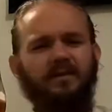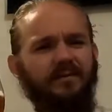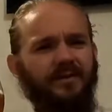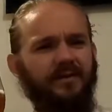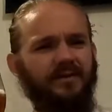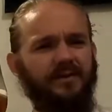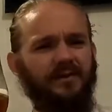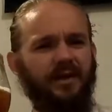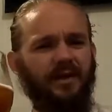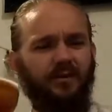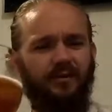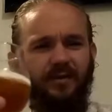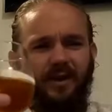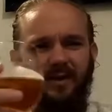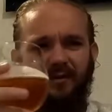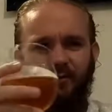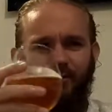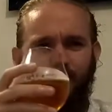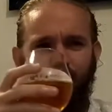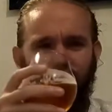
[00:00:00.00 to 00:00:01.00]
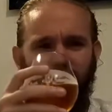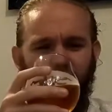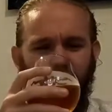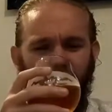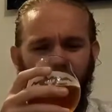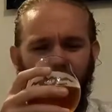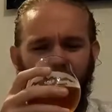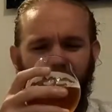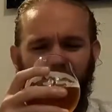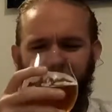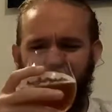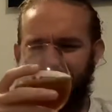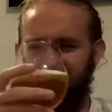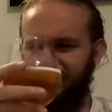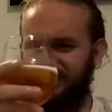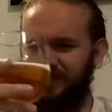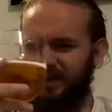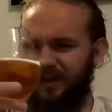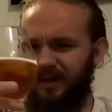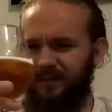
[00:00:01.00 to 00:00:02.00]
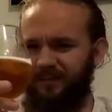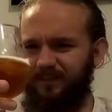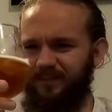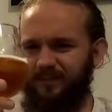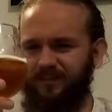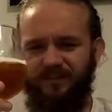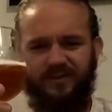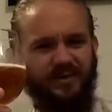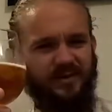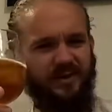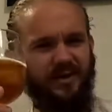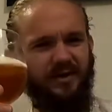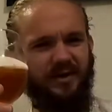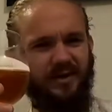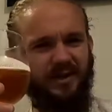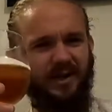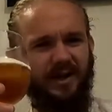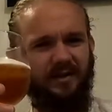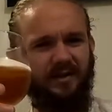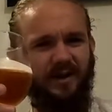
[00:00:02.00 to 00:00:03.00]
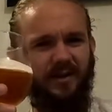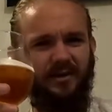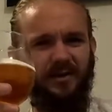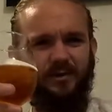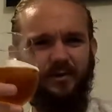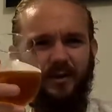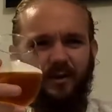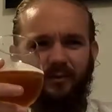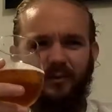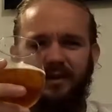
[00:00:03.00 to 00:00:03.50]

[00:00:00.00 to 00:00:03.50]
very slight red fruity note, and um, you certainly get that in this one.